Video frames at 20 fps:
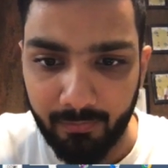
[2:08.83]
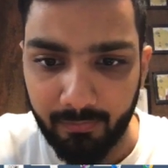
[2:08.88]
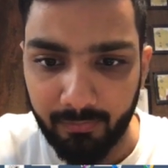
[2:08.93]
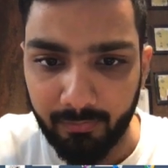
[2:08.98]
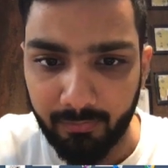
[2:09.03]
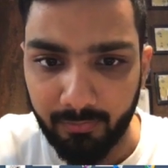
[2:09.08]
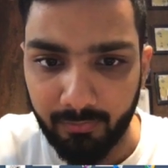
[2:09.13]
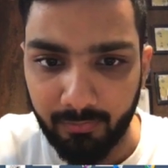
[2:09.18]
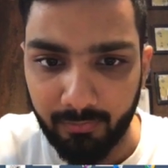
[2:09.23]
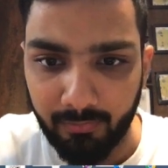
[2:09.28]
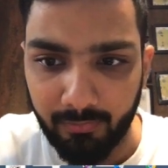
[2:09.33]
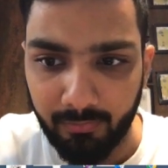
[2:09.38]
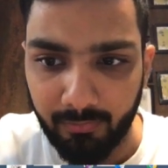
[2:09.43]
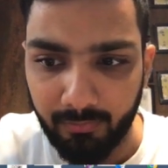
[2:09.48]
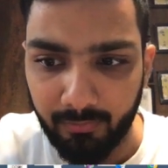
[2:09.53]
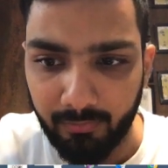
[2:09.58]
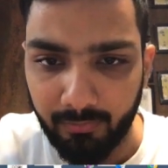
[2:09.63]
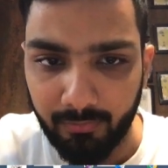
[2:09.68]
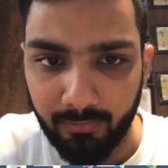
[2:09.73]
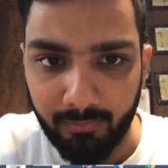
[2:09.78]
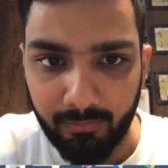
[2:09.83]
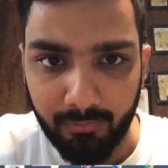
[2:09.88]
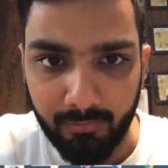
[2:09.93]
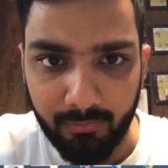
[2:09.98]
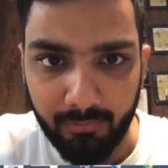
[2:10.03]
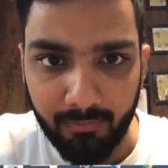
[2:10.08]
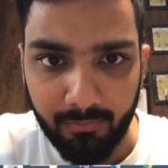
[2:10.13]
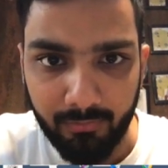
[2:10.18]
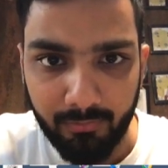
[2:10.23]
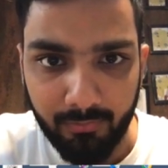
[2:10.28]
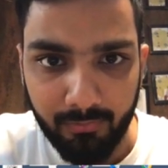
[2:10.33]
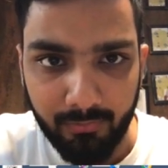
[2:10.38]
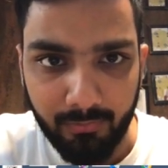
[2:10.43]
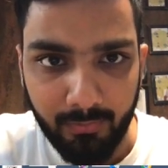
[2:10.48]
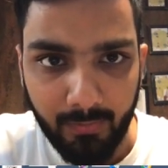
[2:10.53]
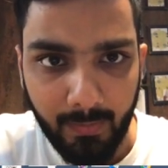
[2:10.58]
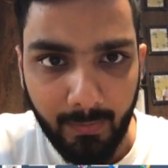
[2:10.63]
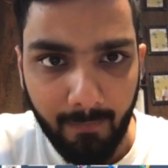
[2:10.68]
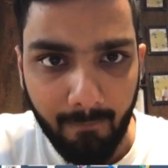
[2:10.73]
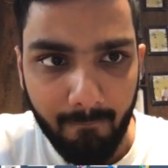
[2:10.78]

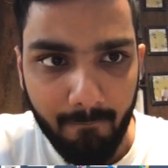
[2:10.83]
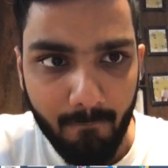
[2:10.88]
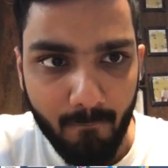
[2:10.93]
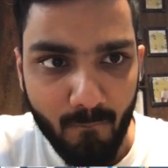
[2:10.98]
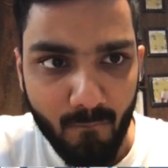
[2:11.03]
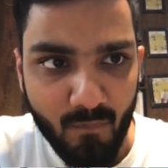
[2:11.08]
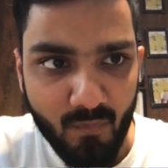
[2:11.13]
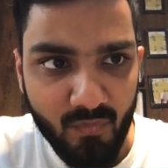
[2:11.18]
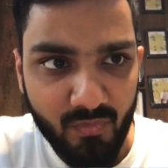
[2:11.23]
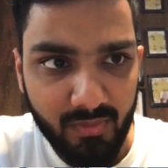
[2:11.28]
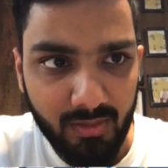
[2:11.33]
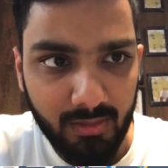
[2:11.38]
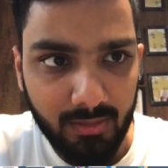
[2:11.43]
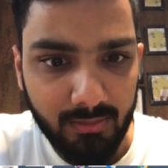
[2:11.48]
Nobody speaks.